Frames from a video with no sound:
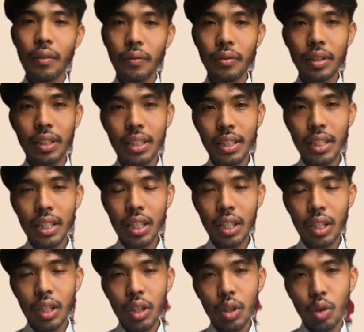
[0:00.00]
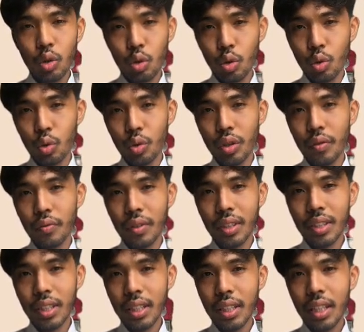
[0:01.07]
firstly to
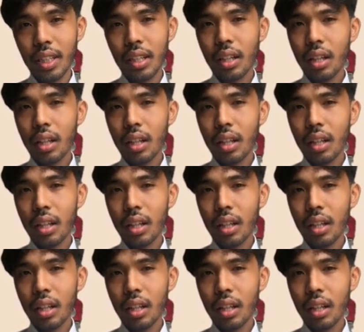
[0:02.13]
investigate